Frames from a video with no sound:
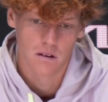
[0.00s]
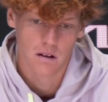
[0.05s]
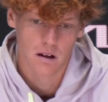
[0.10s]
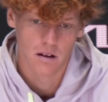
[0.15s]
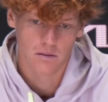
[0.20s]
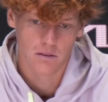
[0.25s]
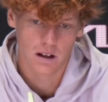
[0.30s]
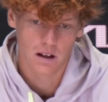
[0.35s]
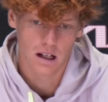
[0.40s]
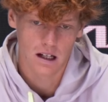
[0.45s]
I
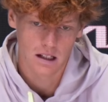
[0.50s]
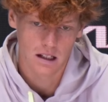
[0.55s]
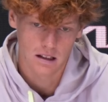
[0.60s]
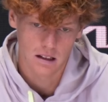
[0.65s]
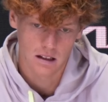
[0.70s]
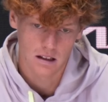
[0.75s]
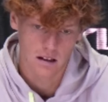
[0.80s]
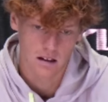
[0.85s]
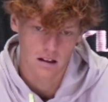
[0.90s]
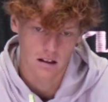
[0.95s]
feel like
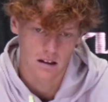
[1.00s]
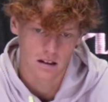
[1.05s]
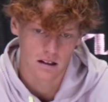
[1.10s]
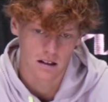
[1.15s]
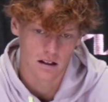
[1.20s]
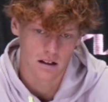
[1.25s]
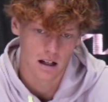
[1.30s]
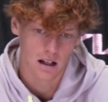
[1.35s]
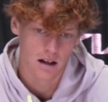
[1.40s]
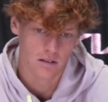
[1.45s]
the
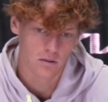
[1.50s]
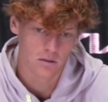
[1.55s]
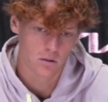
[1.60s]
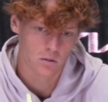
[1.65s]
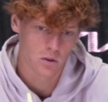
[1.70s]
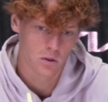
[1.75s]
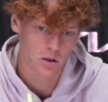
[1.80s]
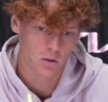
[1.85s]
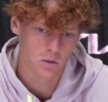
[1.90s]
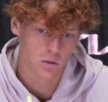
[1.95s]
level
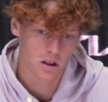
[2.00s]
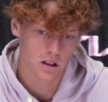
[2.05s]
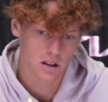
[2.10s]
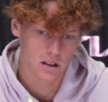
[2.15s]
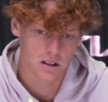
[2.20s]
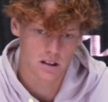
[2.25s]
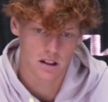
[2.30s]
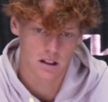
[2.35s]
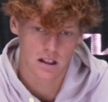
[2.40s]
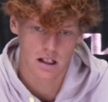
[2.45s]
what we are
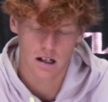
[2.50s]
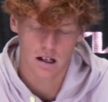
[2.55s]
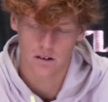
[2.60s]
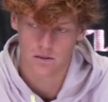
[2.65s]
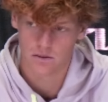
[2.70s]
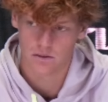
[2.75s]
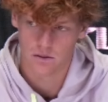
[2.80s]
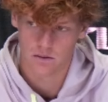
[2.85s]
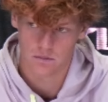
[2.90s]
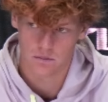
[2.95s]
seeing now
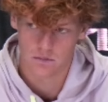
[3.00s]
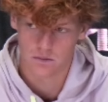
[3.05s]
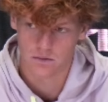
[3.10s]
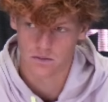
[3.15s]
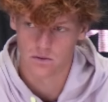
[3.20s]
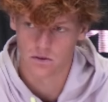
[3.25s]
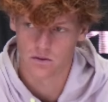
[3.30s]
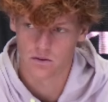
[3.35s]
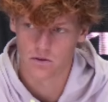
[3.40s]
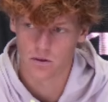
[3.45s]
from
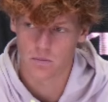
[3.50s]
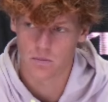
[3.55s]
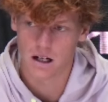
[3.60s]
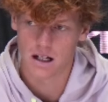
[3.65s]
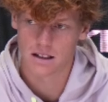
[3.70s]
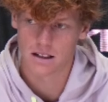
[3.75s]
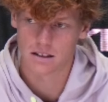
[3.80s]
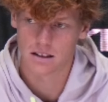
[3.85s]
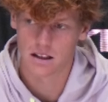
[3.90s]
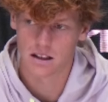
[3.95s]

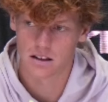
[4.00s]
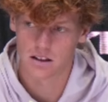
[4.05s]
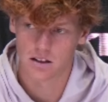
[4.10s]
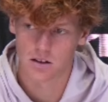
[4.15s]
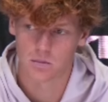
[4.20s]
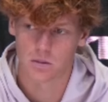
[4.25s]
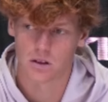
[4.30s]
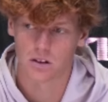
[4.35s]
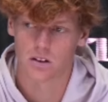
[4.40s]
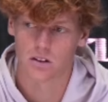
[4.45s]
my side is
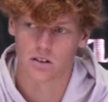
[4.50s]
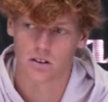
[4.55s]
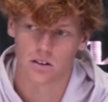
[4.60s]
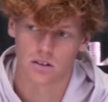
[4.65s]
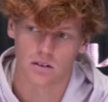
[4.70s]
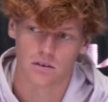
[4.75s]
because